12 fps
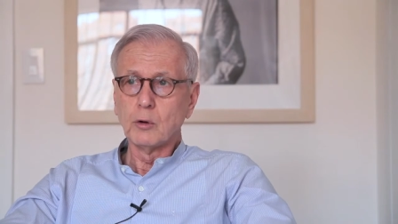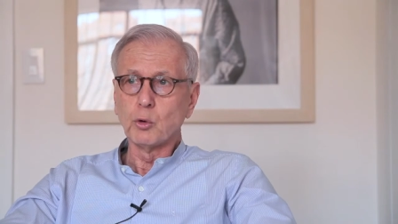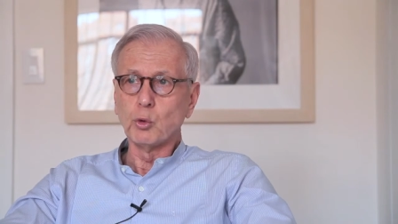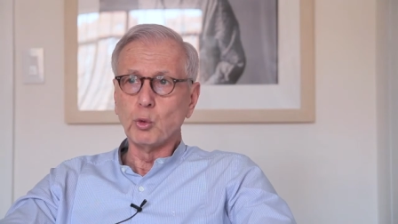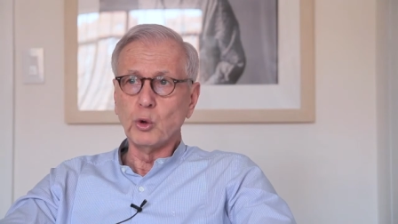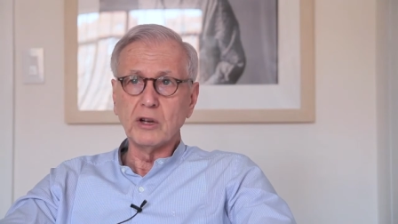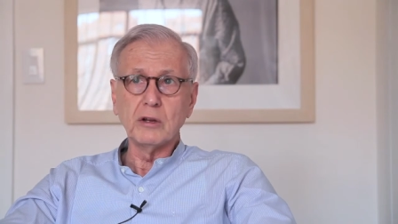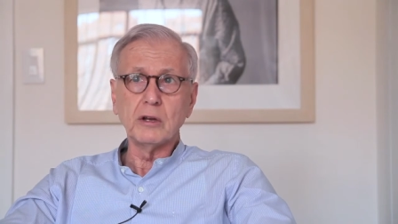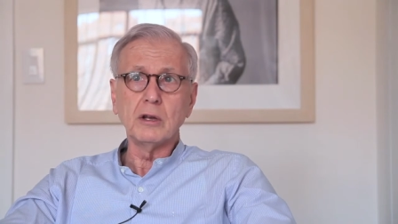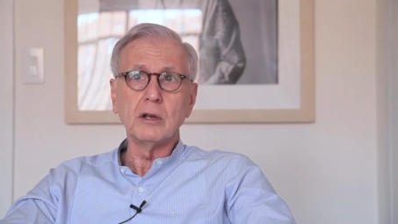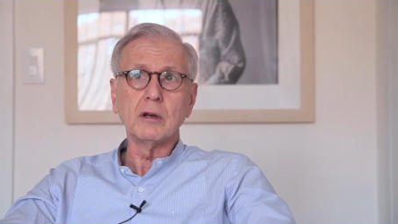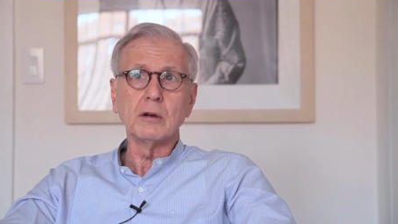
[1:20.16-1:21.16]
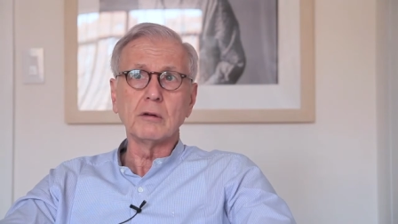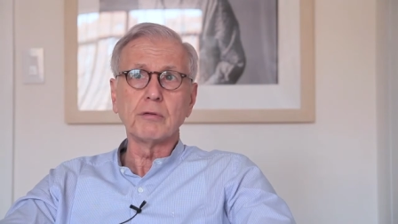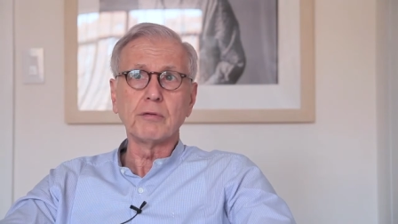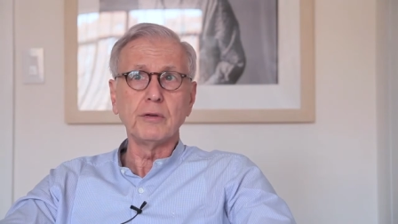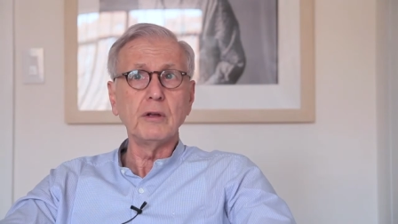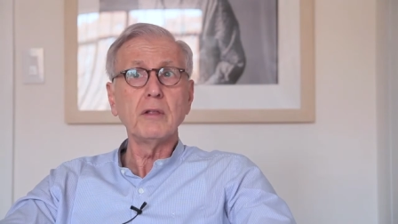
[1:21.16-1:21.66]
really
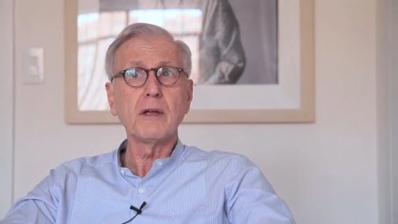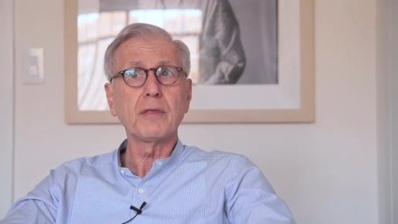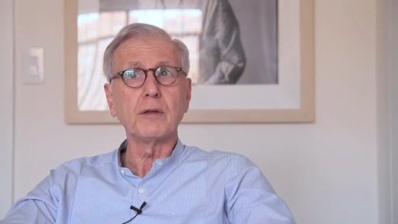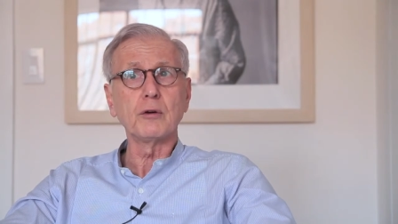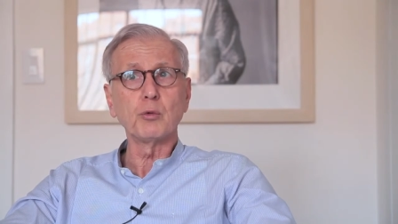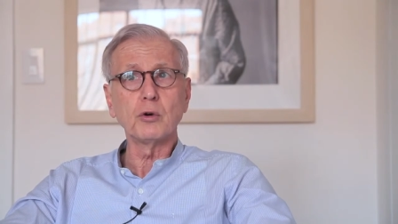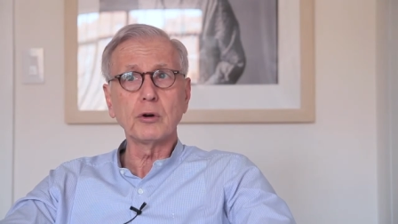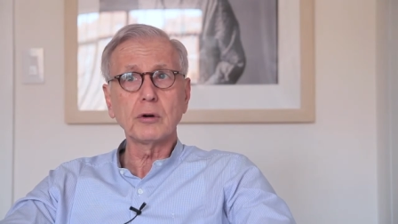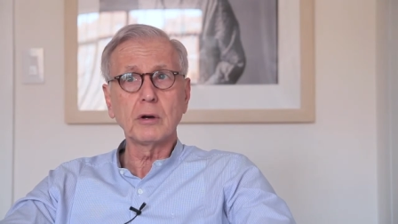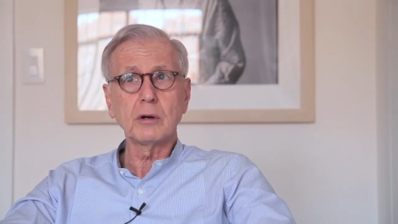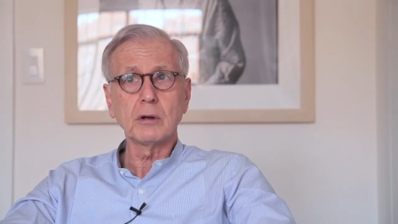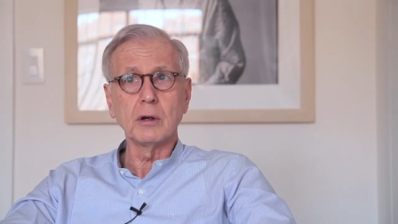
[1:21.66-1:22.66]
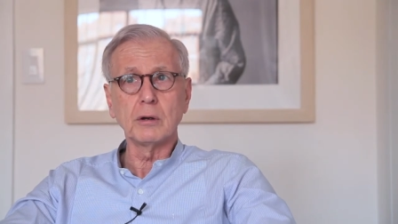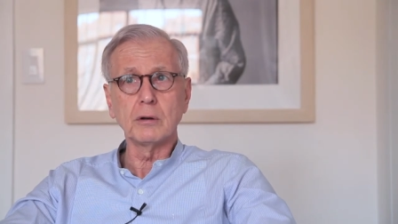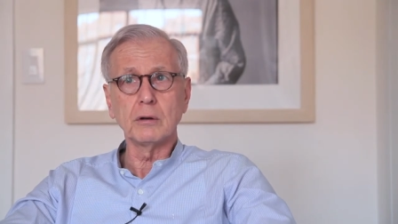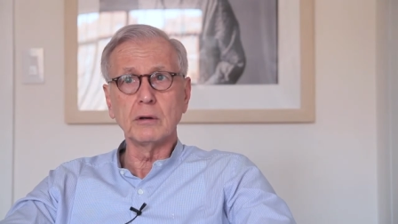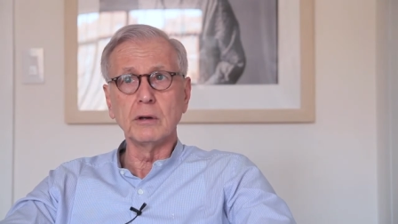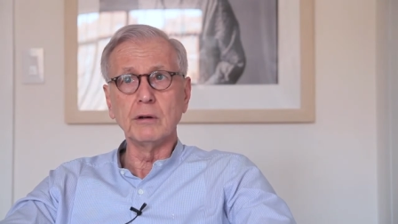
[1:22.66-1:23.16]
feel that their work
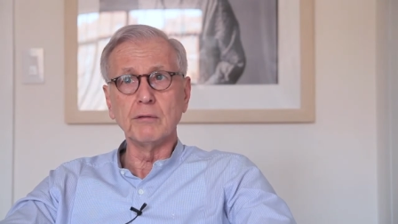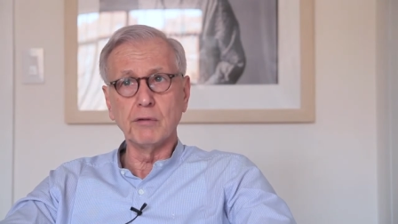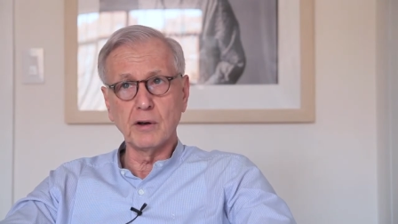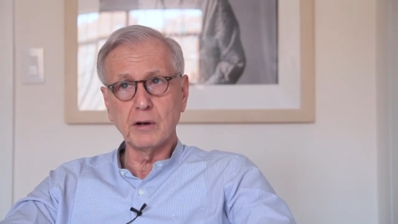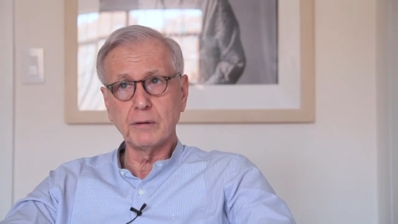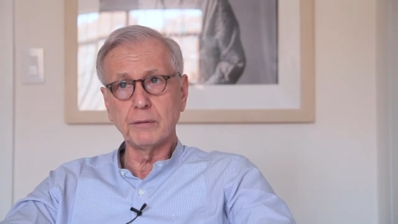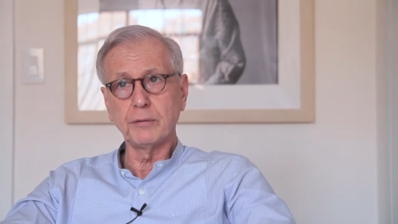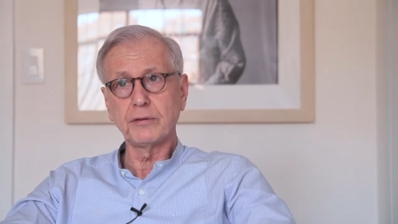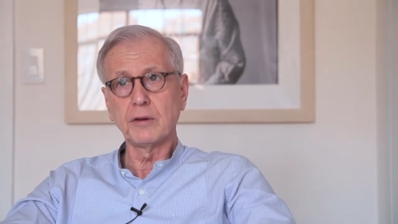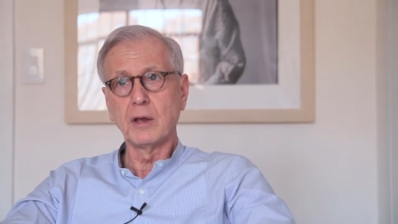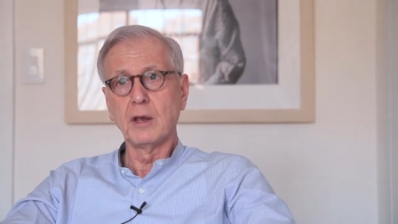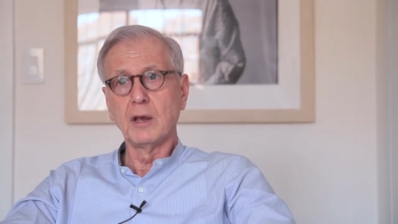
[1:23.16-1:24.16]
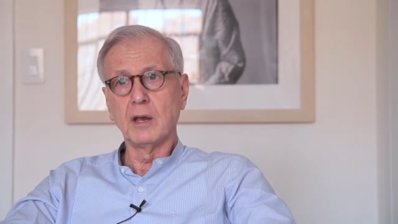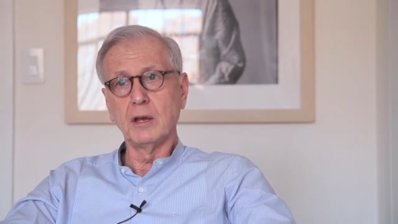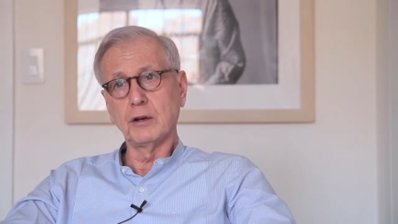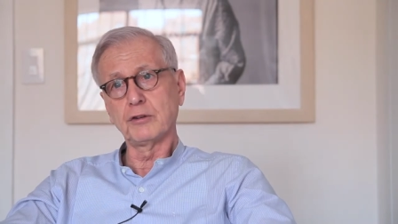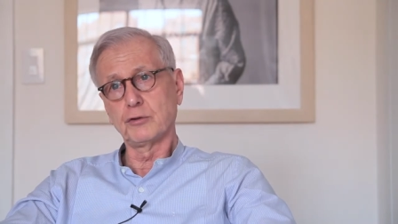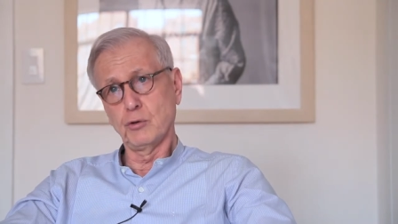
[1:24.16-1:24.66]
involves
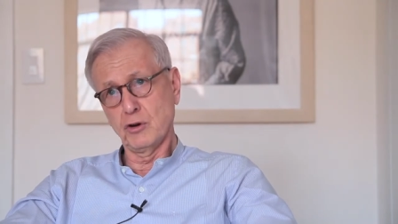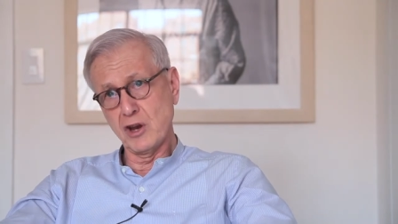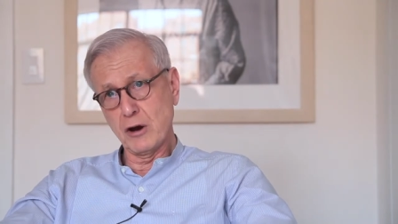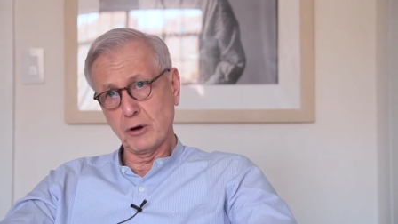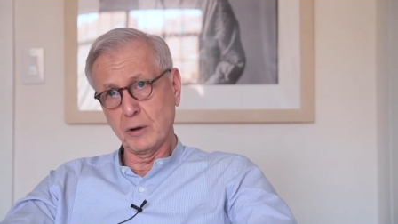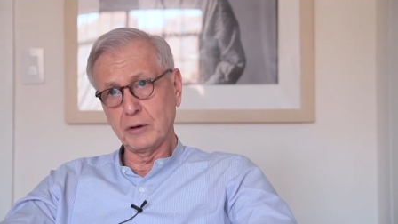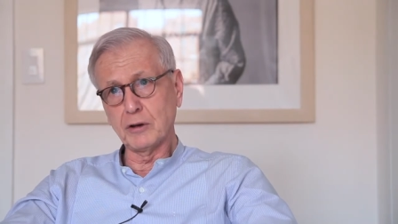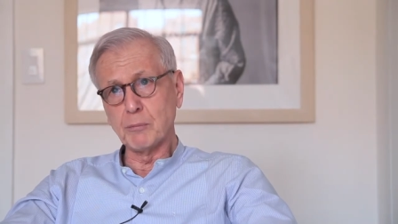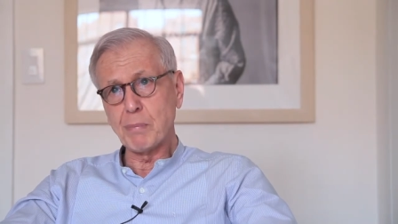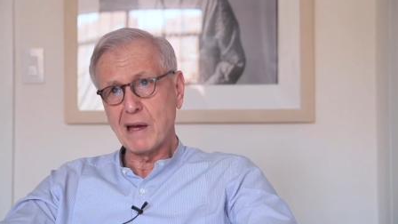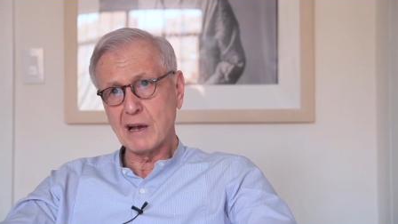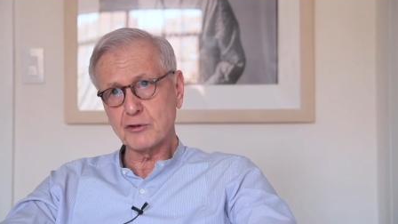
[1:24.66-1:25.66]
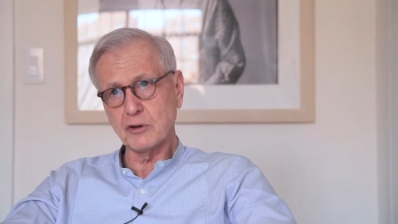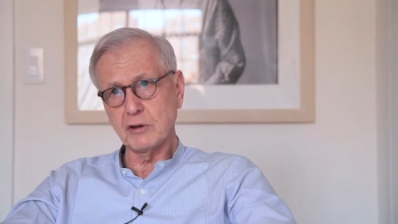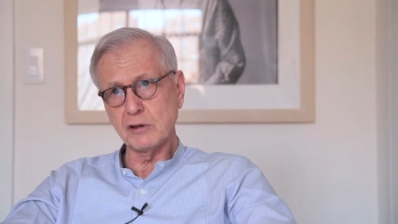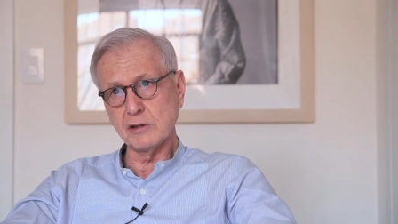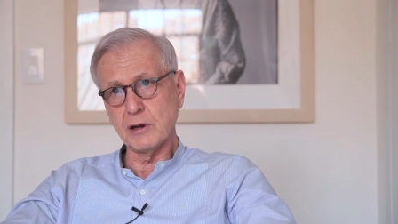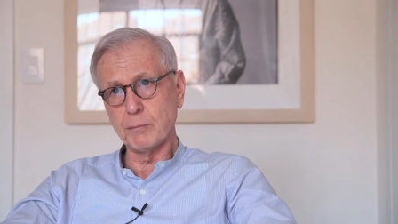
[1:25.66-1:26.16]
an extraordinarily
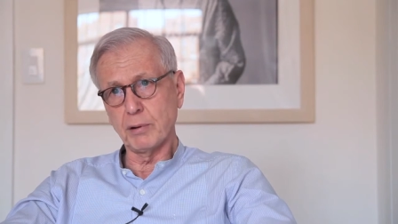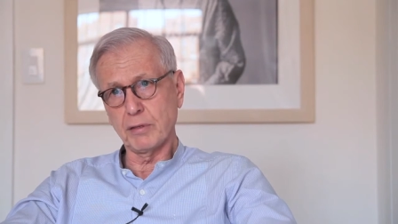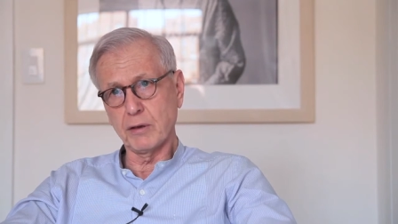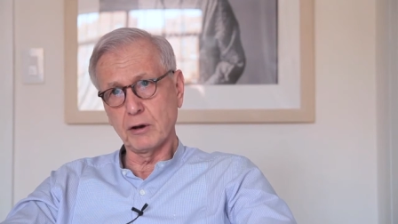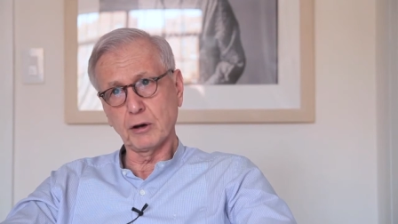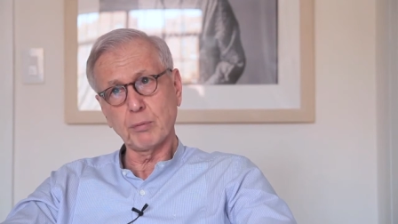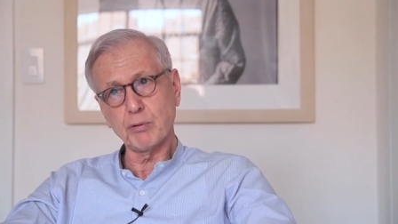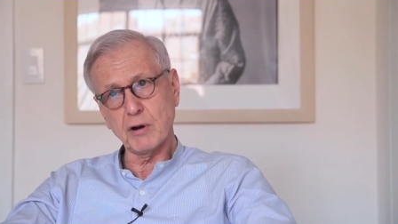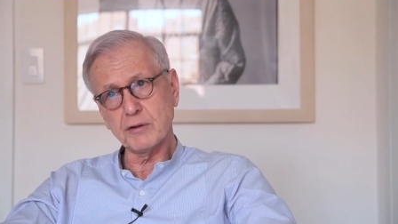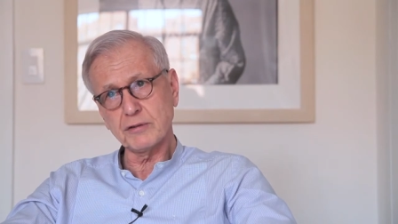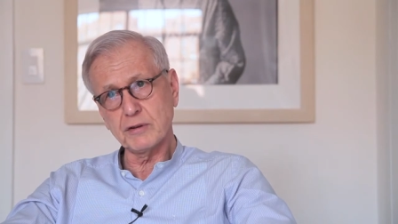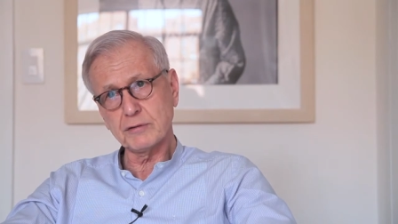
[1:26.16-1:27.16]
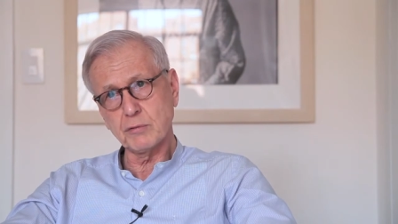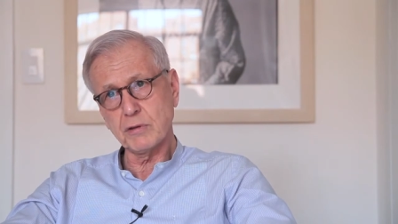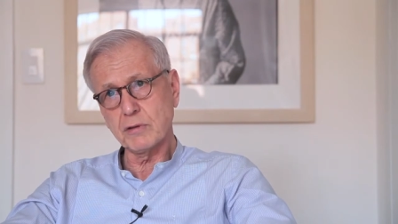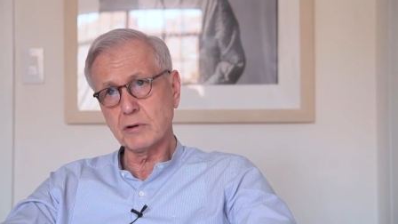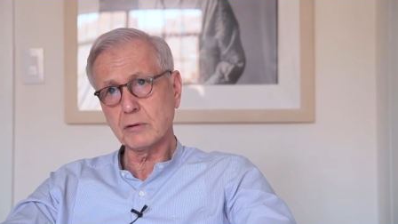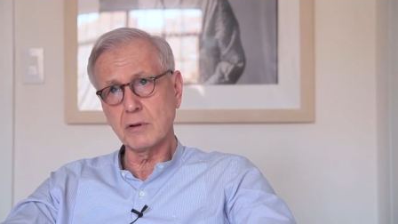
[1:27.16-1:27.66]
compassionate and empathetic process with
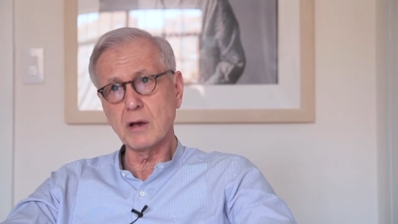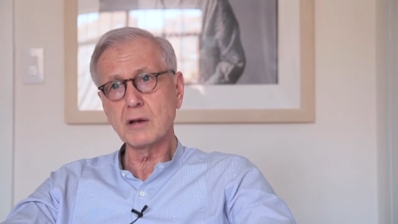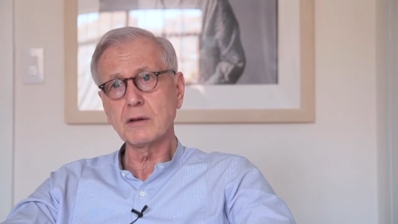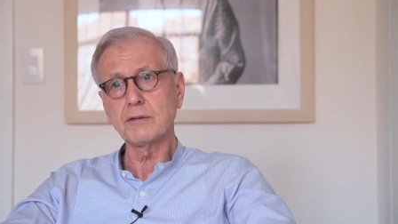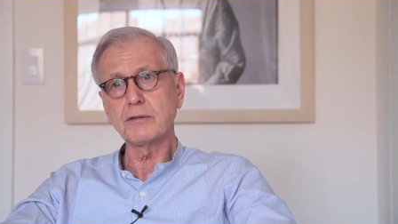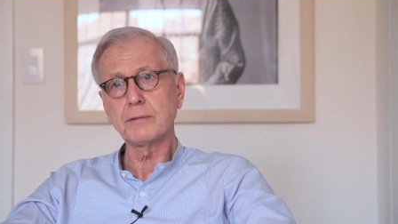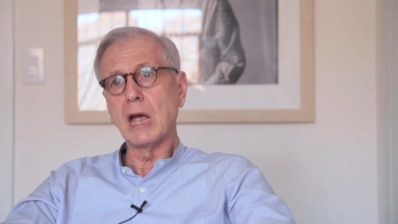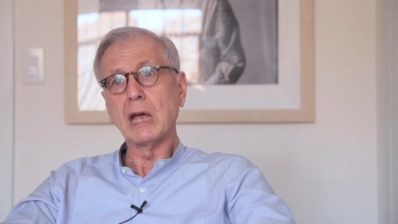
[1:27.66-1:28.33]
their clients.